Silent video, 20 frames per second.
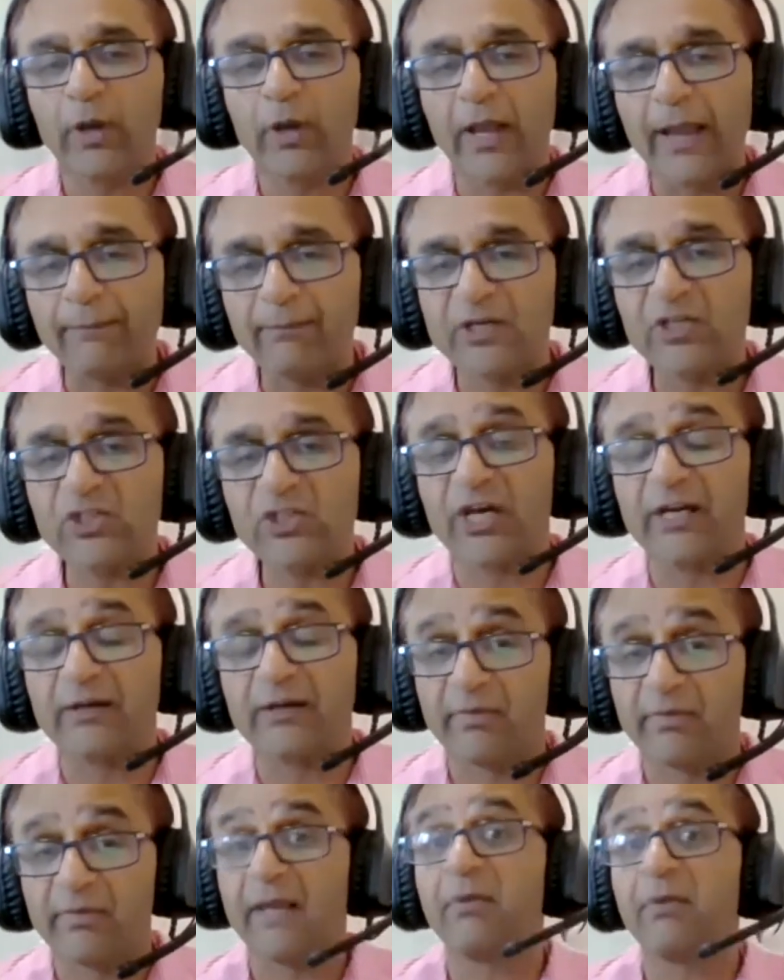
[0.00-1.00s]
be able to
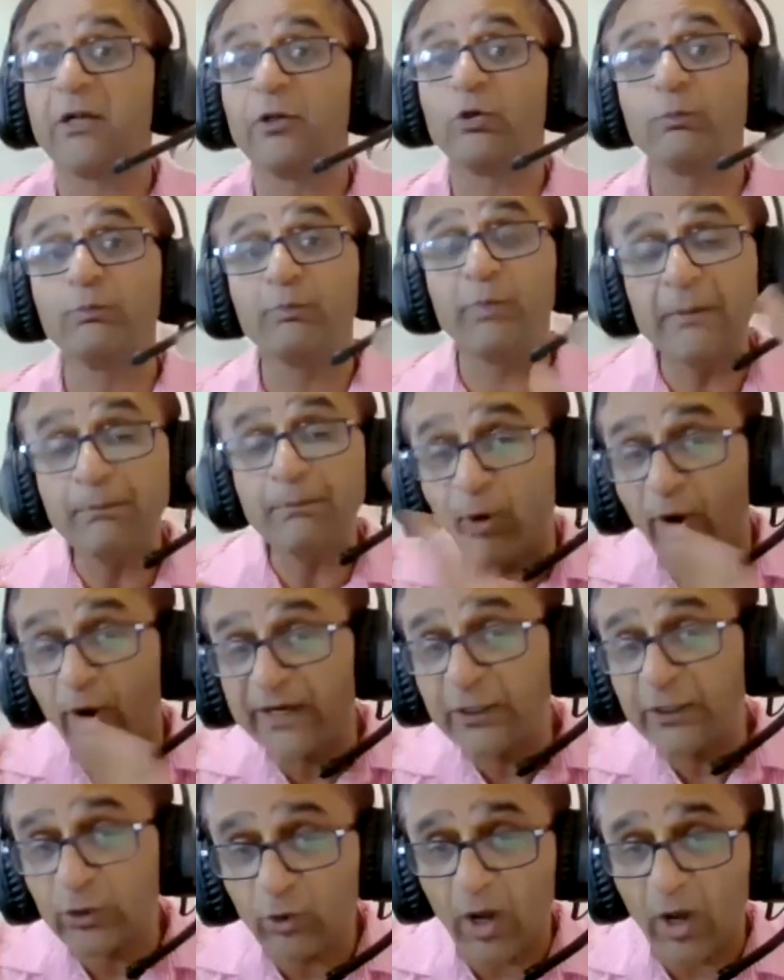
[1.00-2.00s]
appreciate, be
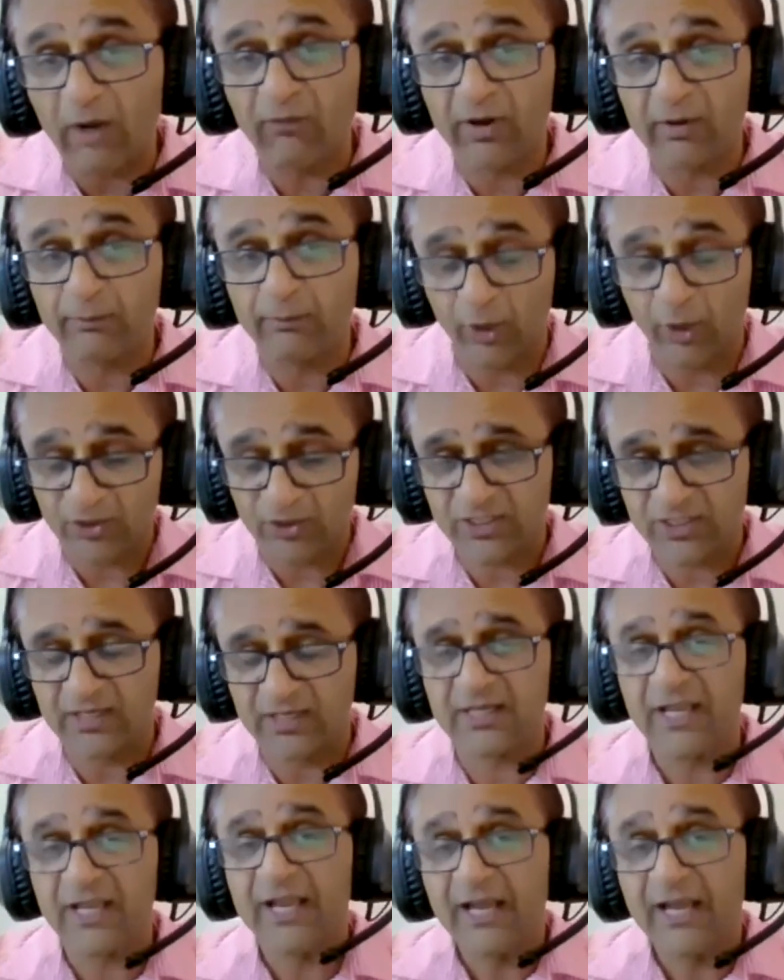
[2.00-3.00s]
able to pinpoint to
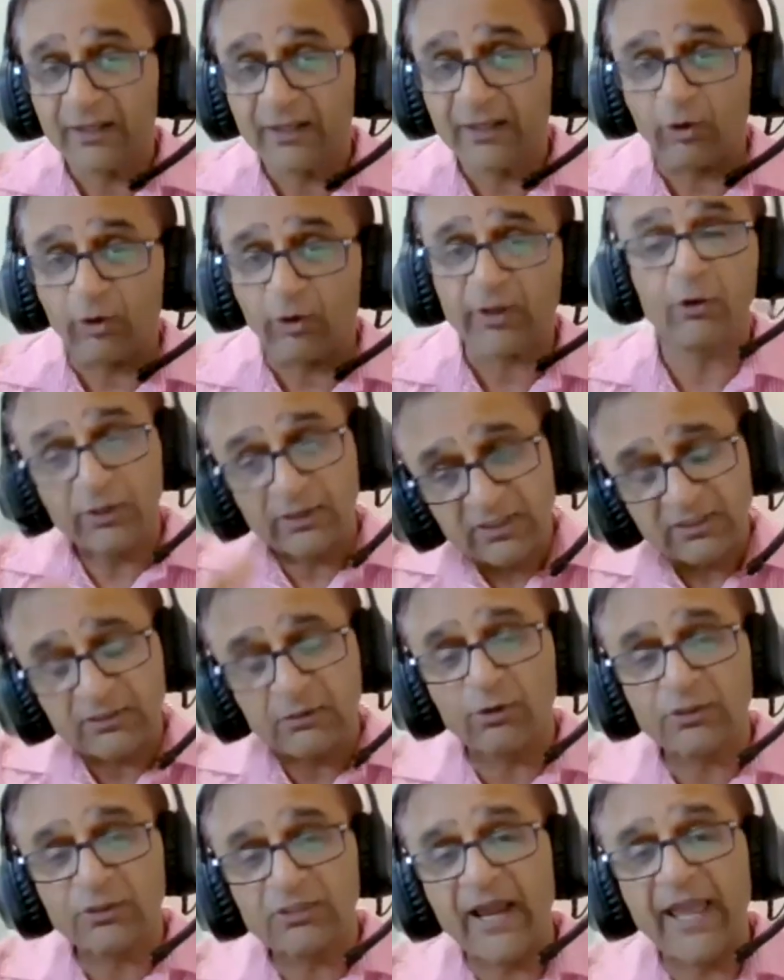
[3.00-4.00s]
our bosses,
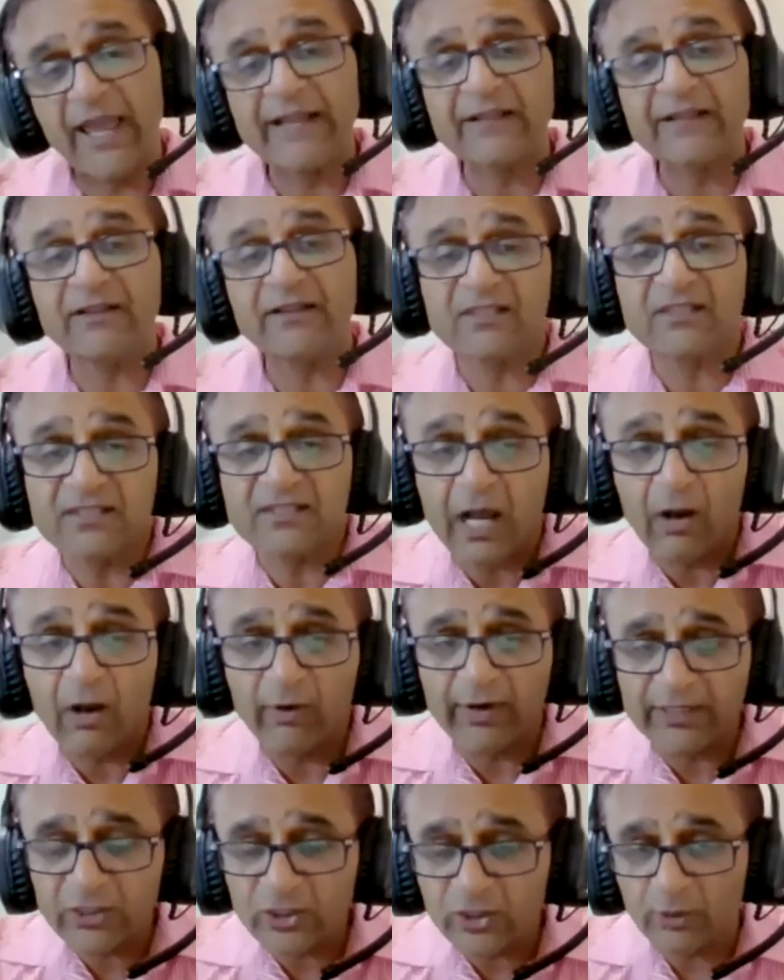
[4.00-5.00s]
okay, look, this looks
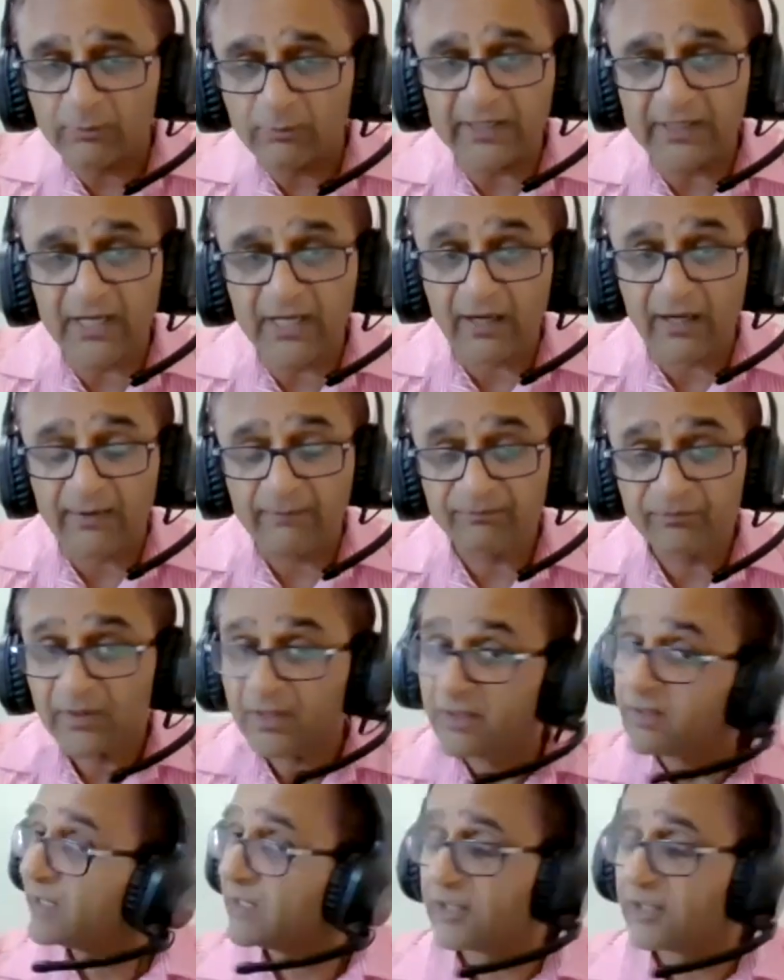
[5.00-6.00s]
like this is how it
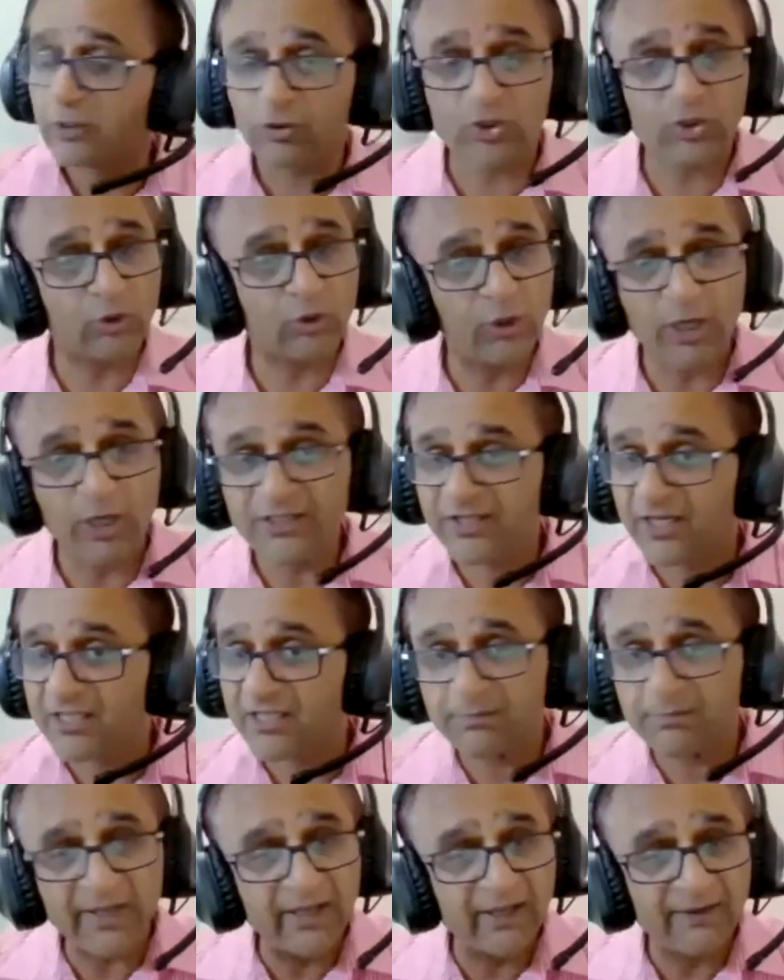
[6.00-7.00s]
should be done. You
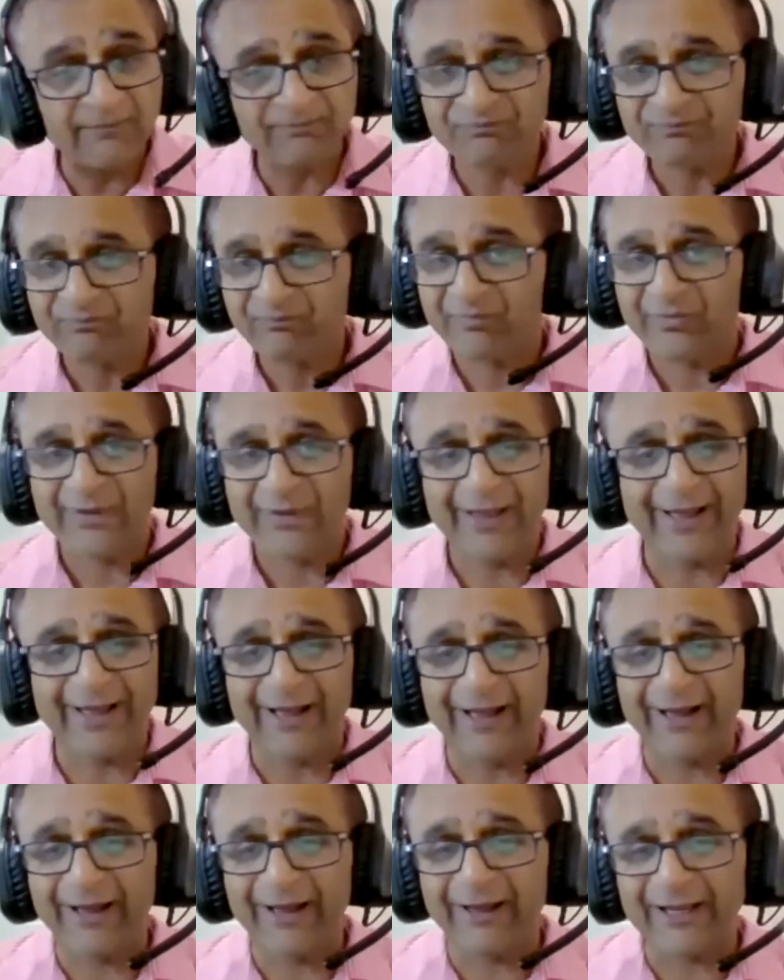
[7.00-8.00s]
should not just be
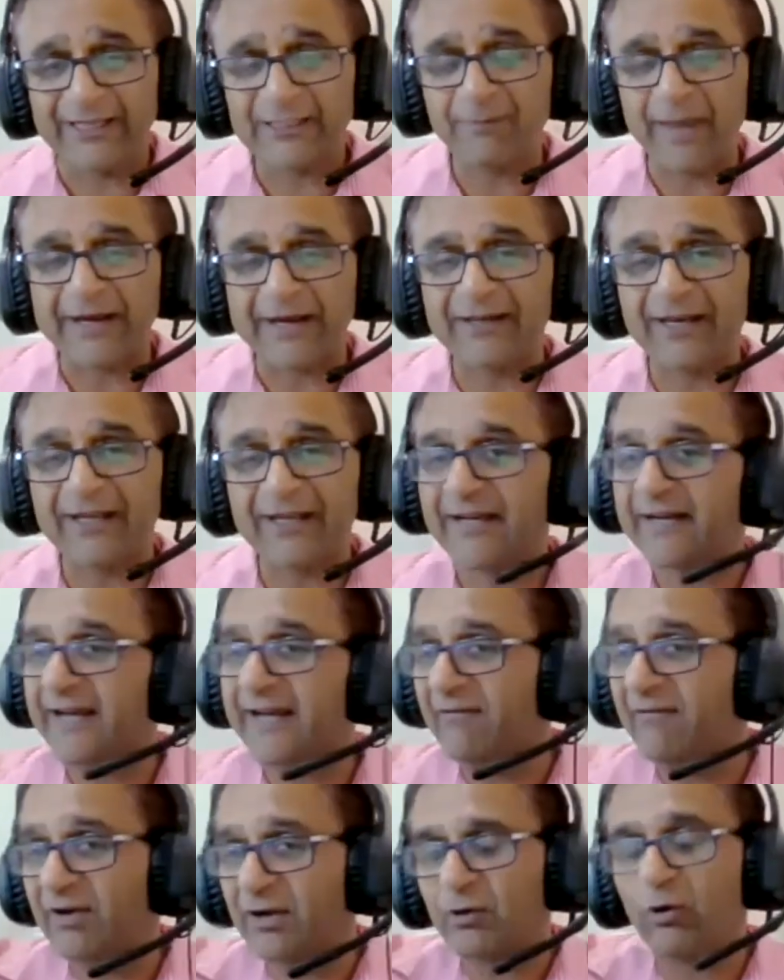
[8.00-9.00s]

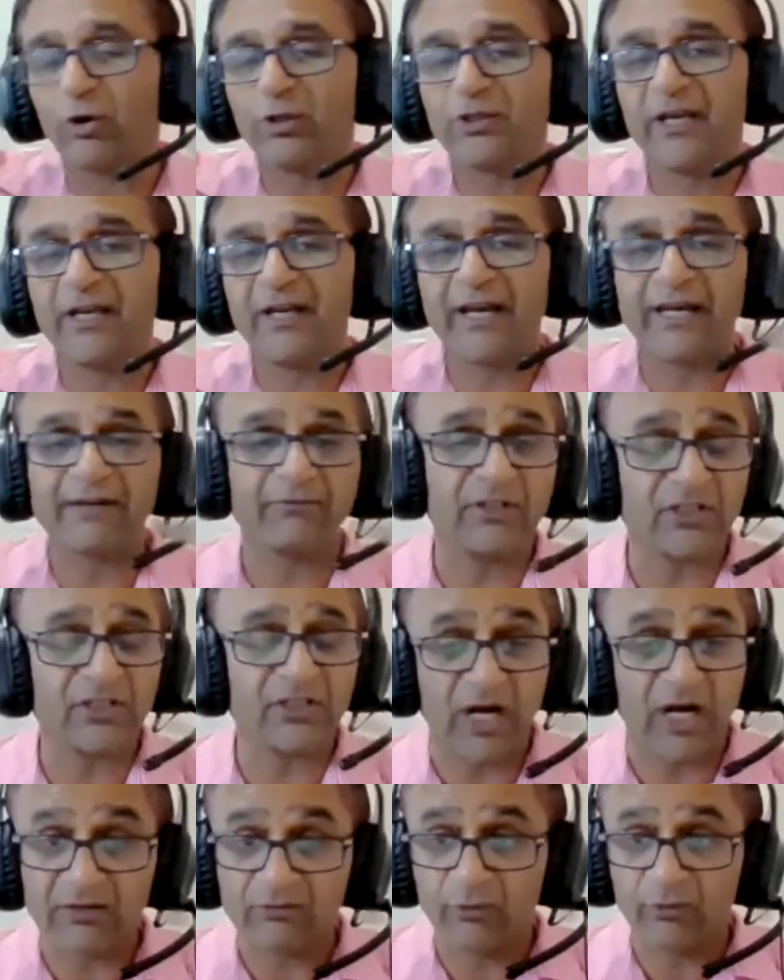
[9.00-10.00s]
expecting that I will
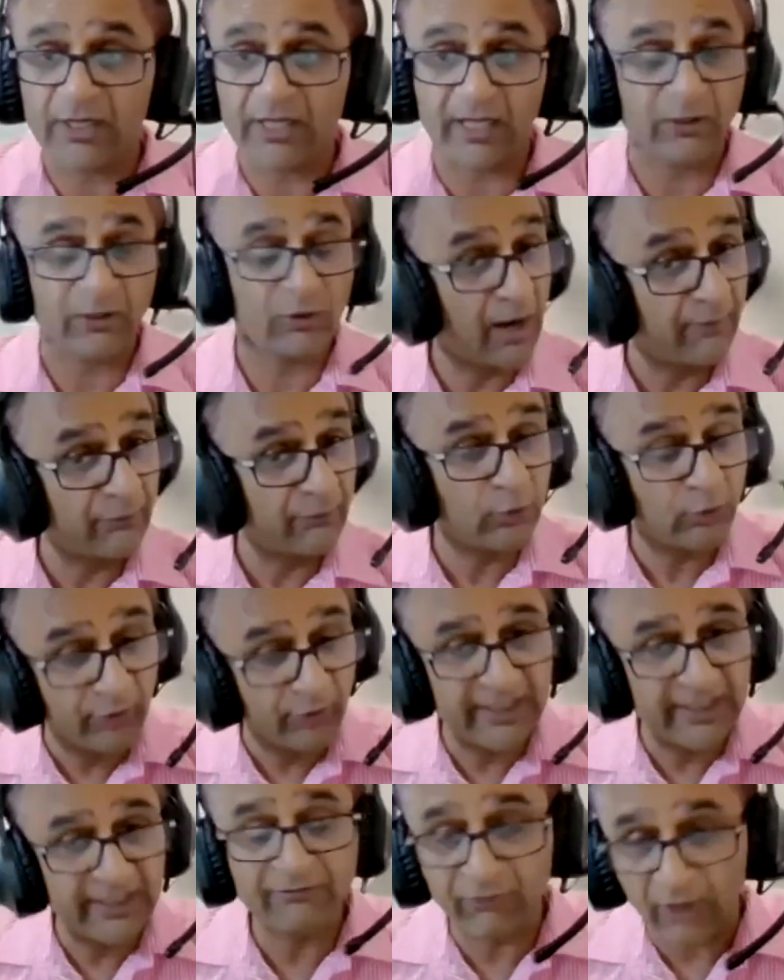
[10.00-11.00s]
go there, it will start
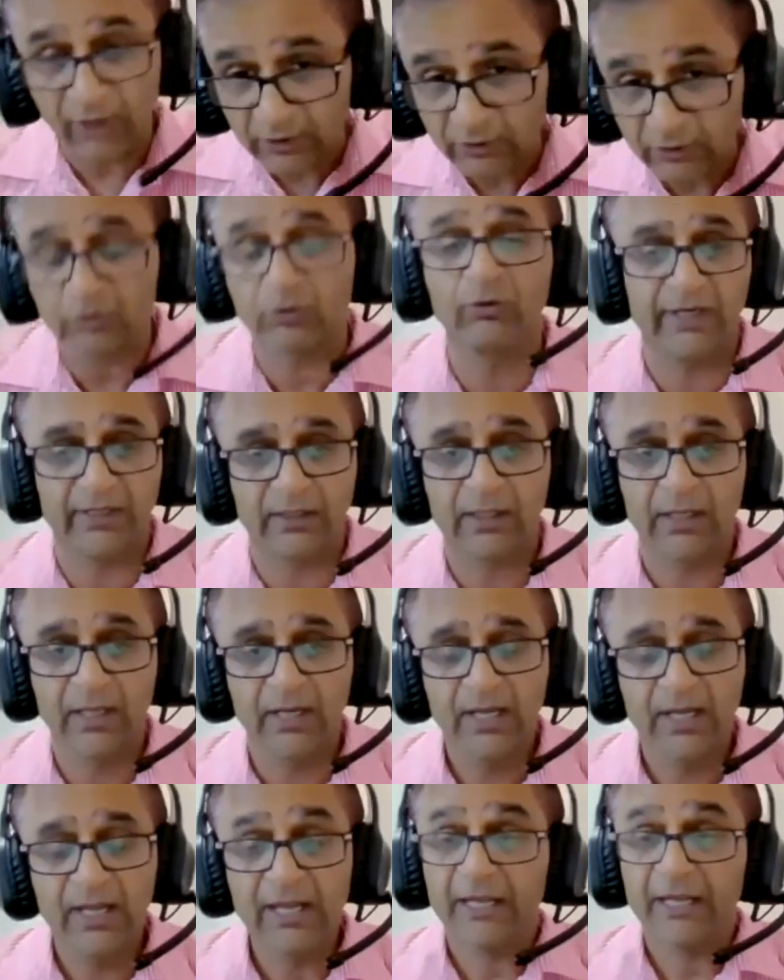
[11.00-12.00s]
working. You have to really work through it.